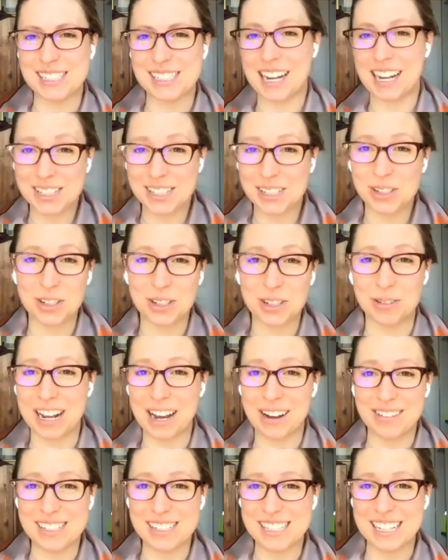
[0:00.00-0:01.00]
high school when
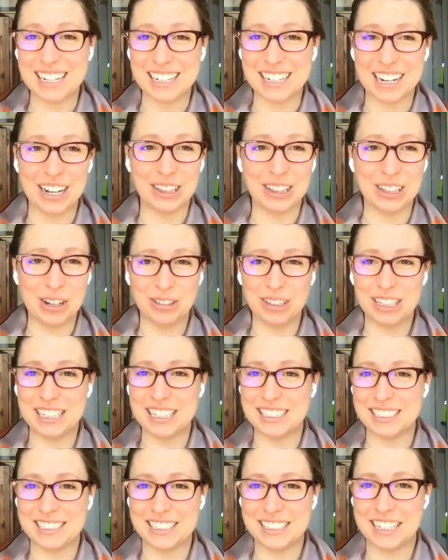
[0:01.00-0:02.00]
I was like a
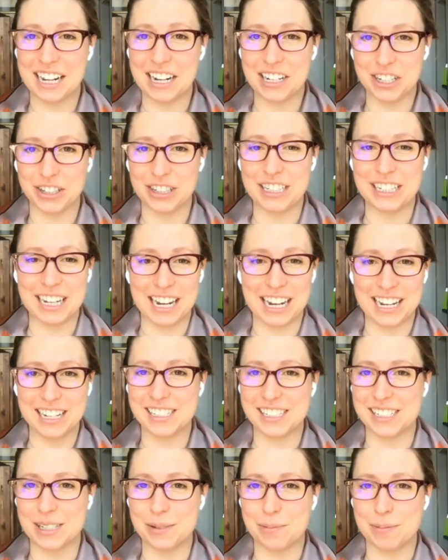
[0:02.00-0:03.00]
lonely teenager in
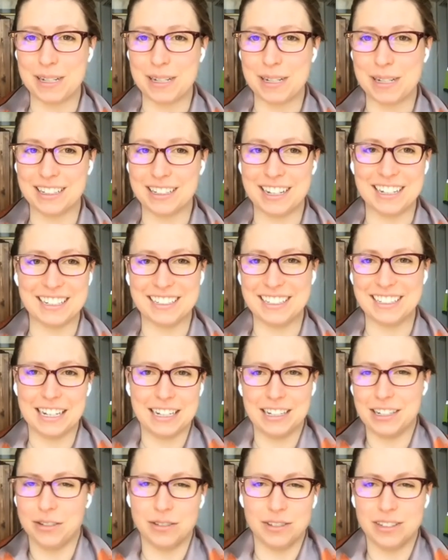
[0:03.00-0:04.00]
Kansas being like,
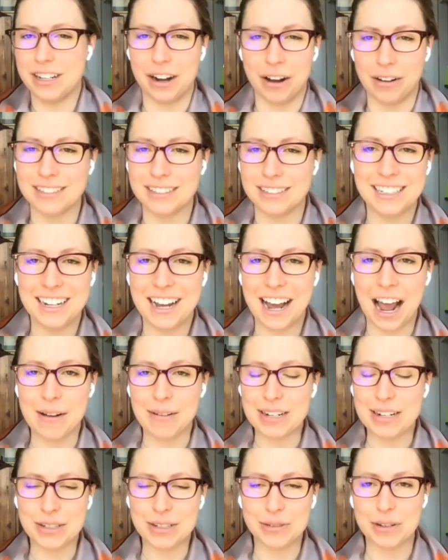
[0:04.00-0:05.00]
it, you know, I
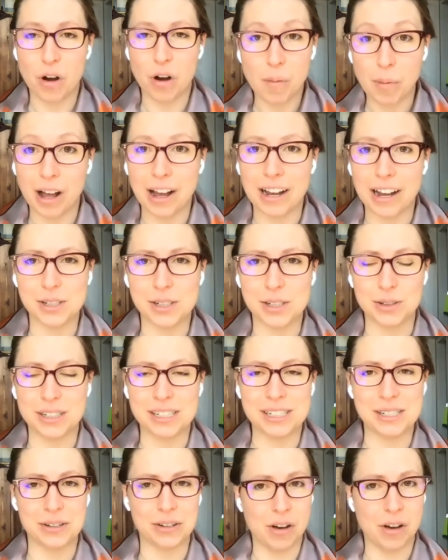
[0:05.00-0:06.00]
went to a normal high school
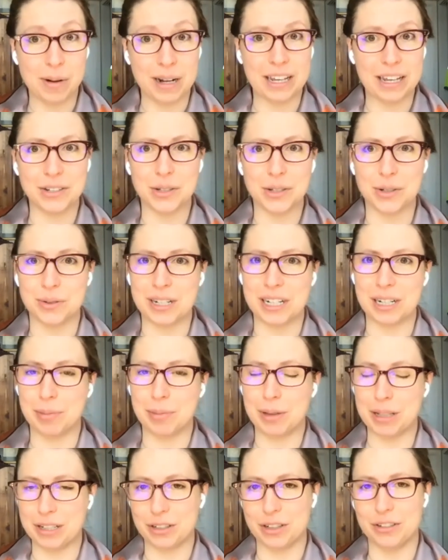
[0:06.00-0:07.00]
and so nobody else was reading
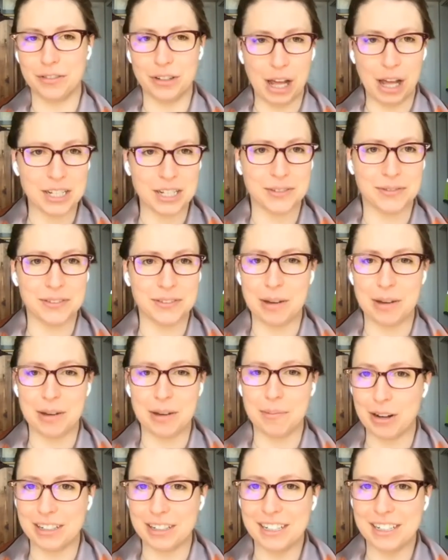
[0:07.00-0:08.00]
political philosophy
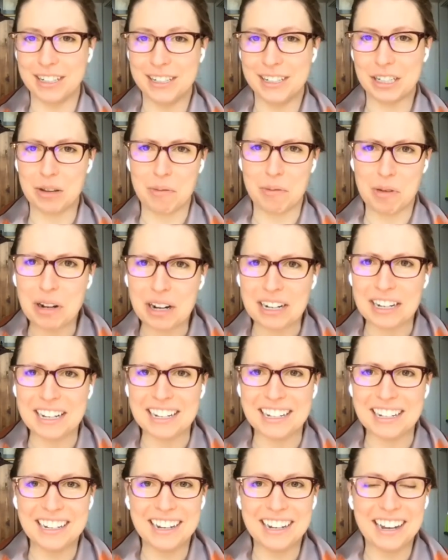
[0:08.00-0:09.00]
about
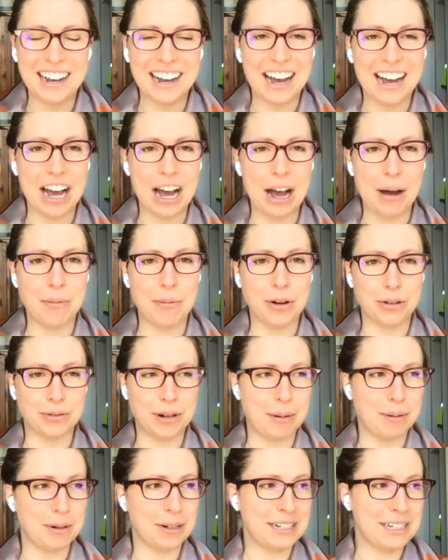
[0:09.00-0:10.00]
community um, or
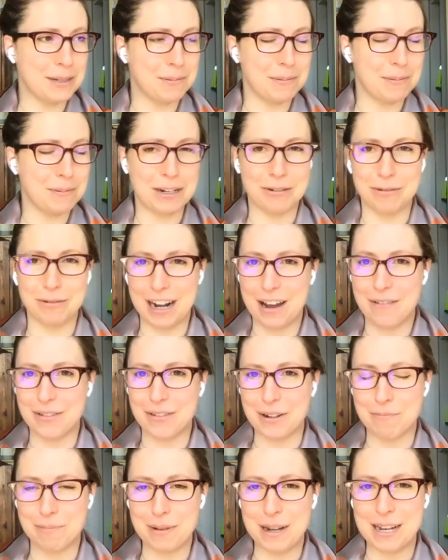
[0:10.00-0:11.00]
Robert Nisbet or
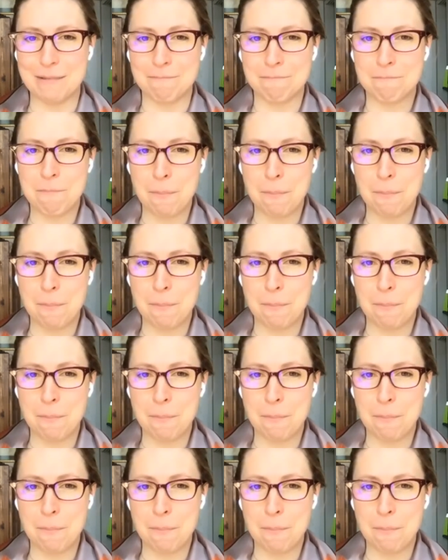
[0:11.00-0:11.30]
whatever, but